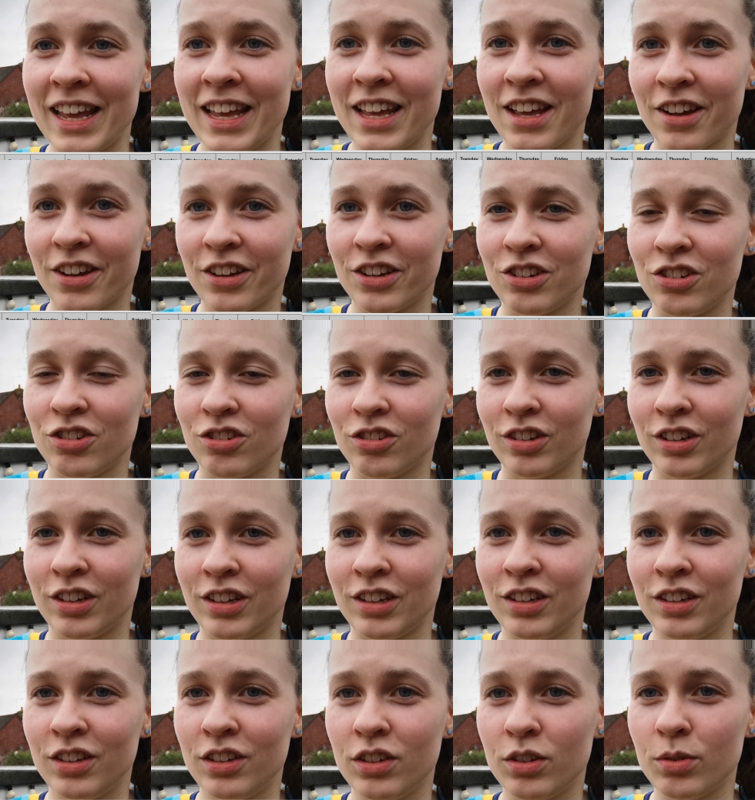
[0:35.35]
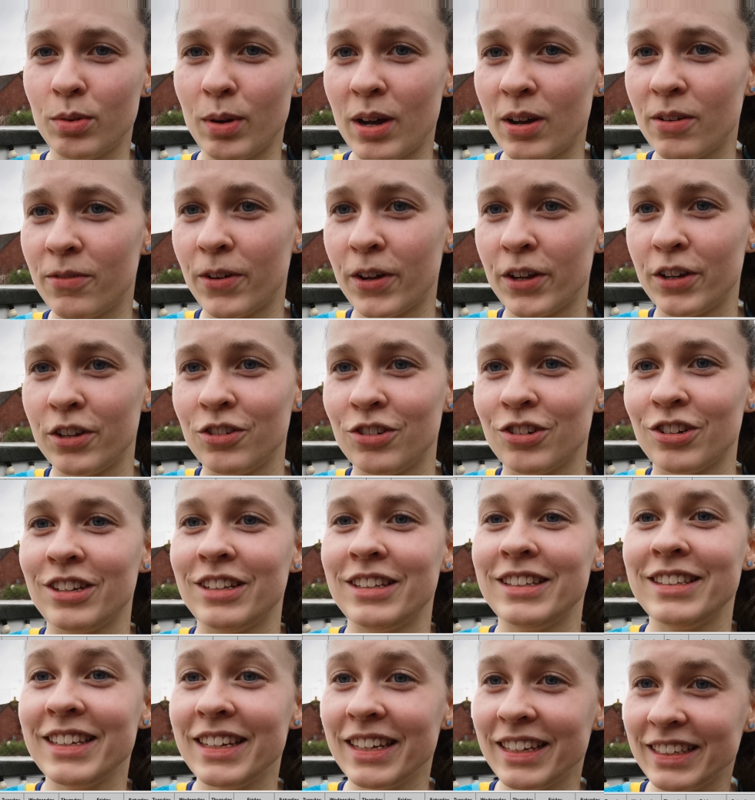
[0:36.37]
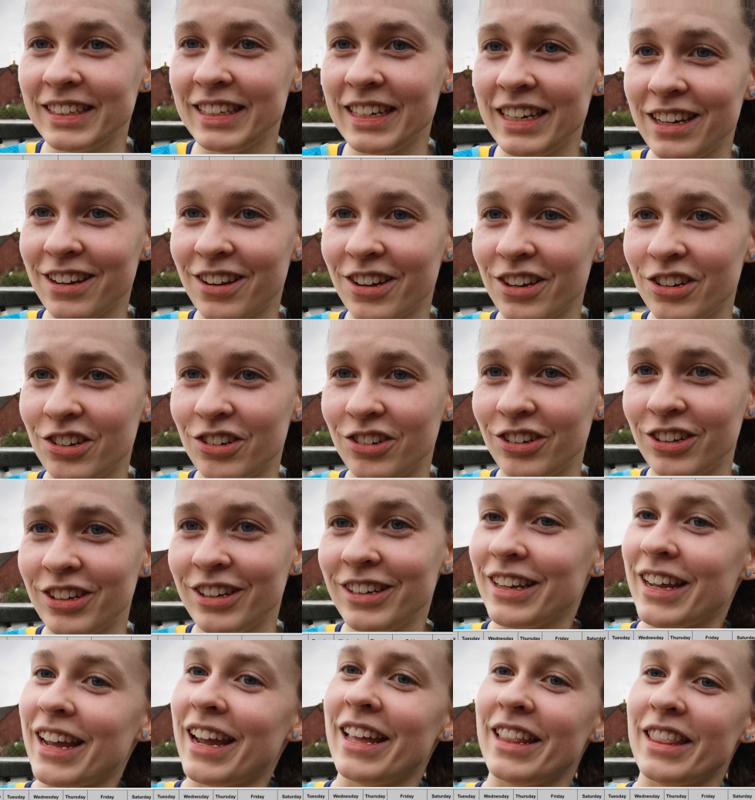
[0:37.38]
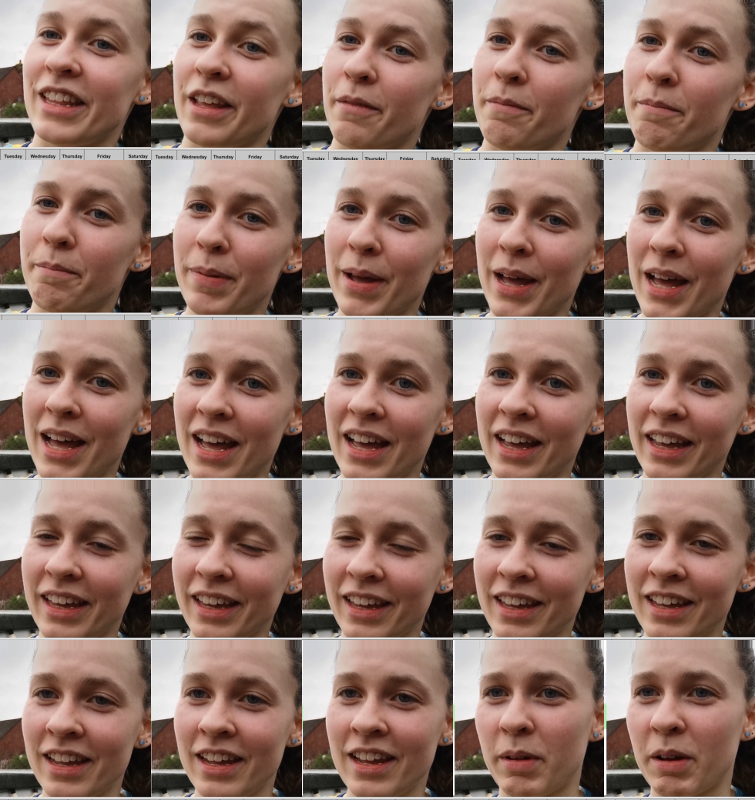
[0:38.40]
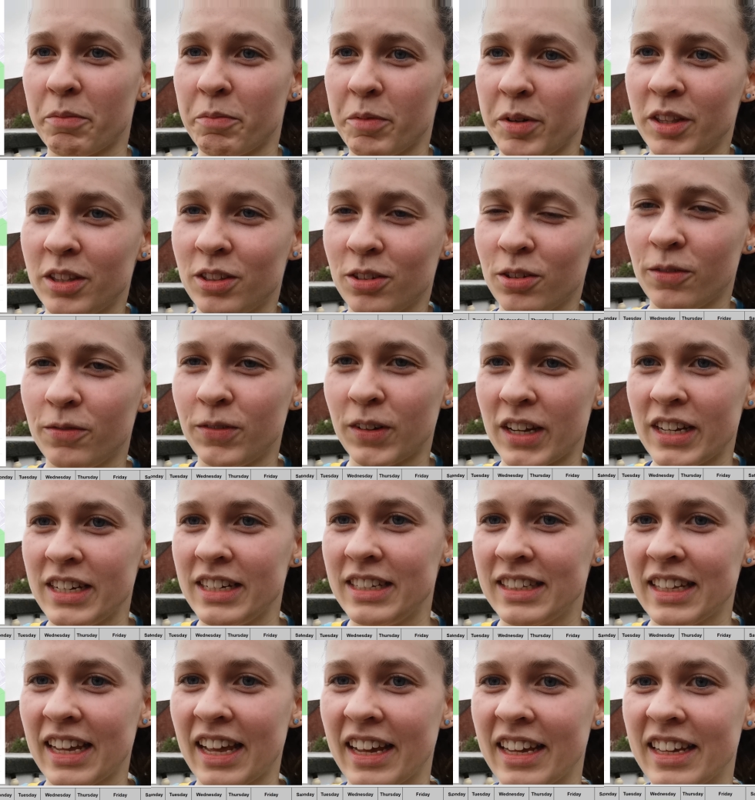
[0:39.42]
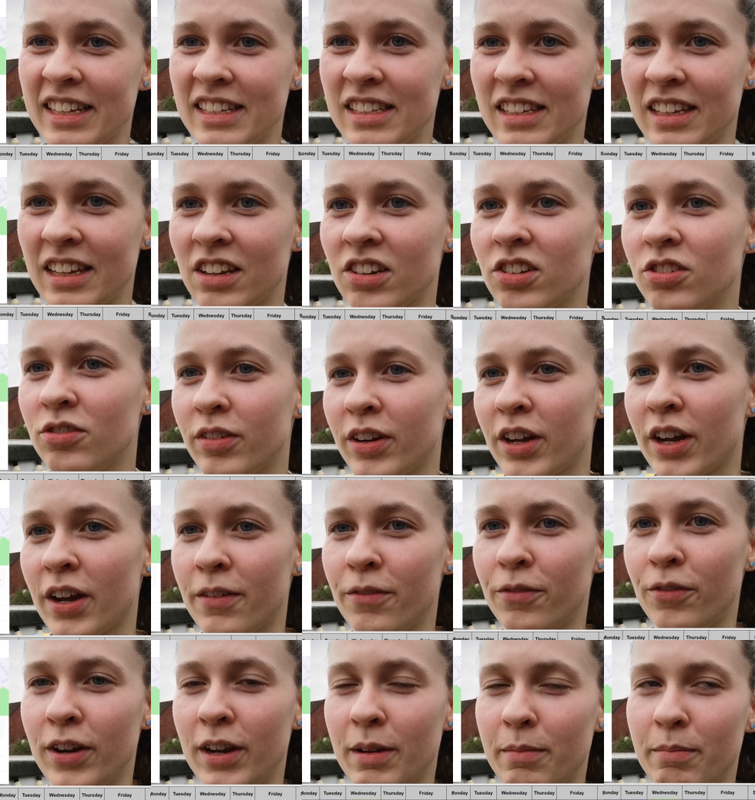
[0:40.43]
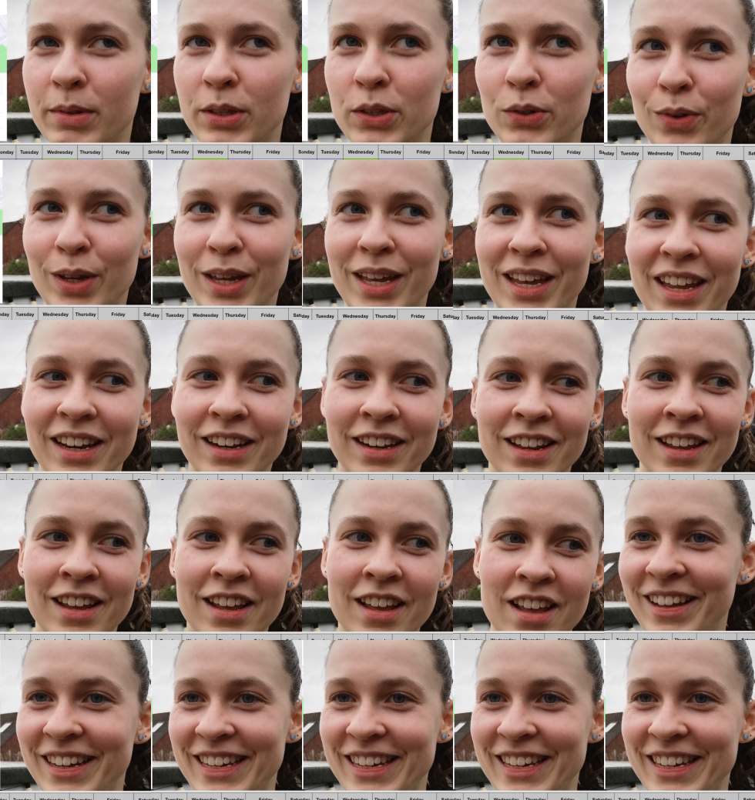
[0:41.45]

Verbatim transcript: 800, 1200, 1600 and then back um, and with sort of 90 seconds-ish recovery in between.